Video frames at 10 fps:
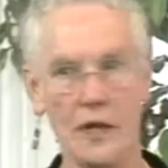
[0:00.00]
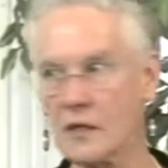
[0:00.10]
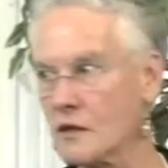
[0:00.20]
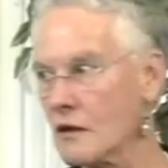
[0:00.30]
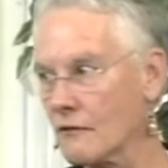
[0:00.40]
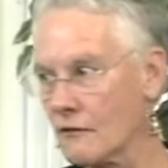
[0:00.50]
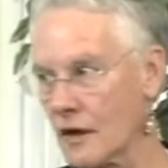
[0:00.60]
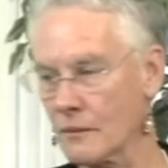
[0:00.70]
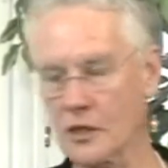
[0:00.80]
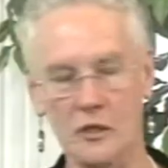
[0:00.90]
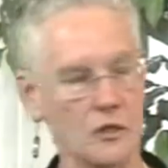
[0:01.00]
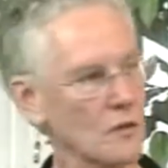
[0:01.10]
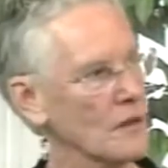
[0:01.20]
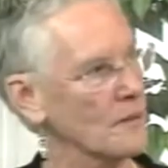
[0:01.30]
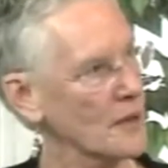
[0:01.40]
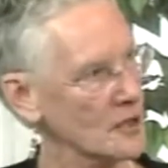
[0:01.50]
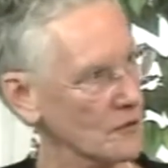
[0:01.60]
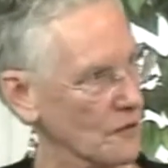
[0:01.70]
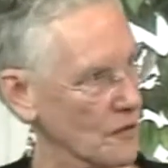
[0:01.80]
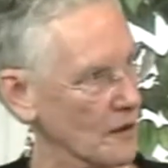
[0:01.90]
raising their families, and doing the
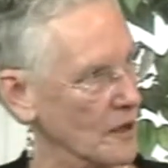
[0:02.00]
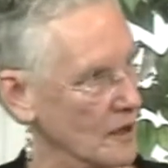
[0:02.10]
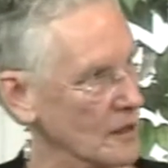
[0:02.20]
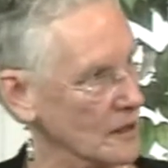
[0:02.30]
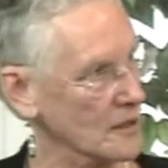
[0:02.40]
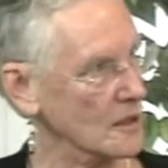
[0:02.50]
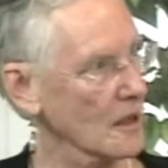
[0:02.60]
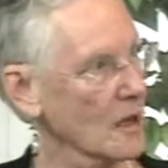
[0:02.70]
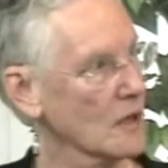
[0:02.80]
best for their kids.